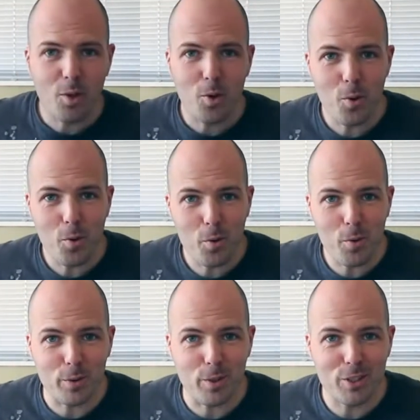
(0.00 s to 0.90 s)

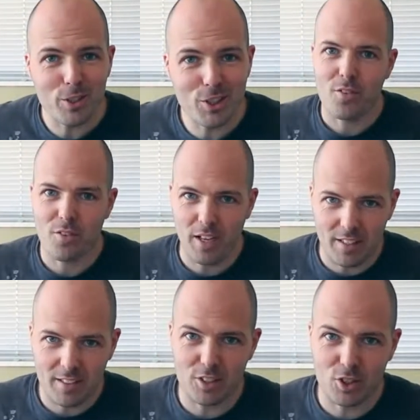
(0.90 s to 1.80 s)
Ooh,
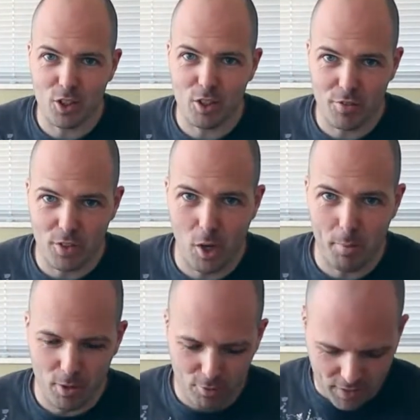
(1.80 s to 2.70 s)
that has got a
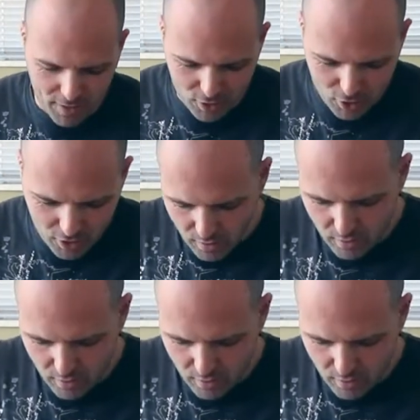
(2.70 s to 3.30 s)
phenomenal finish.